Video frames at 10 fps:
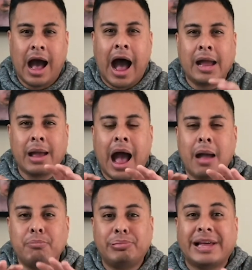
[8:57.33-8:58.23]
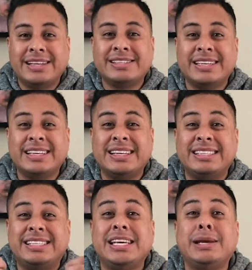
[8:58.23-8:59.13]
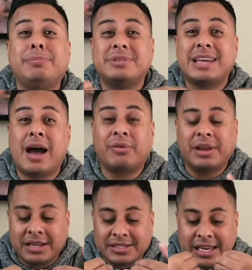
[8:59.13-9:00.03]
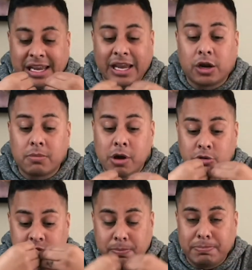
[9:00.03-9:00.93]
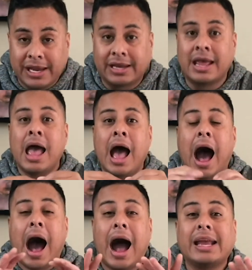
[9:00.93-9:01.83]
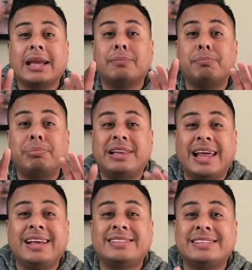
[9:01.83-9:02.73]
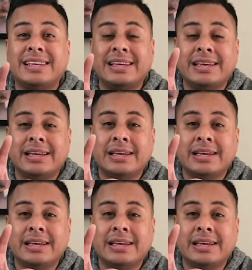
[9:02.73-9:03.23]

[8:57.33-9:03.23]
I'm placing deep down in his innermost being, I am placing